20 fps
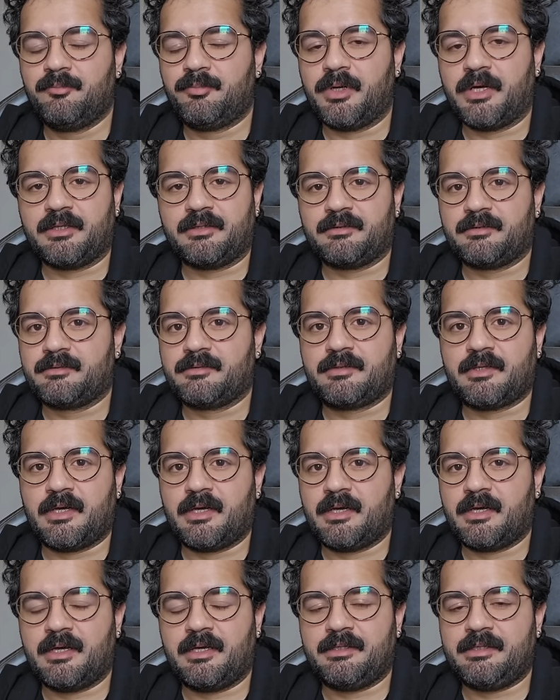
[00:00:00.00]
but
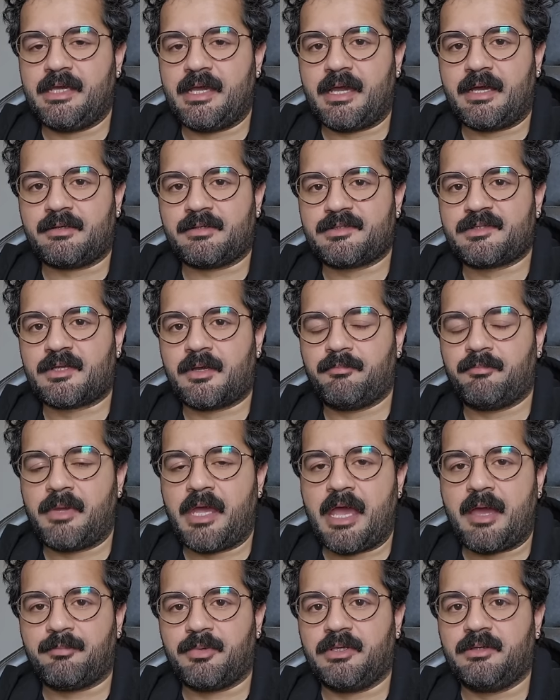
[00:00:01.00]
yeah, something
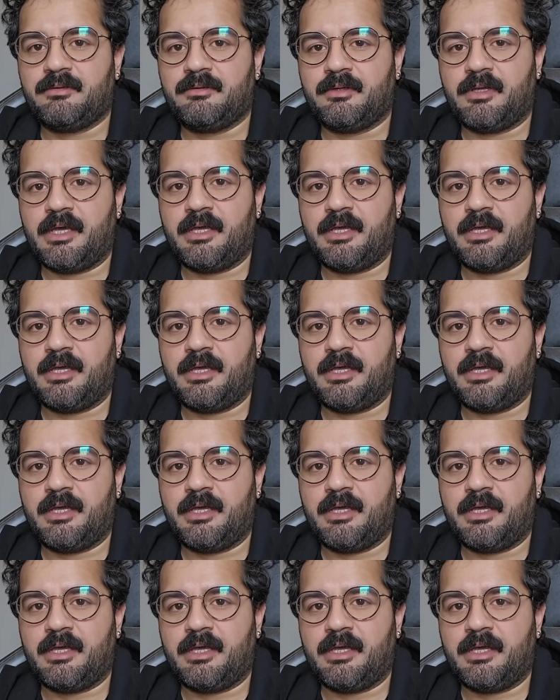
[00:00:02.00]
happened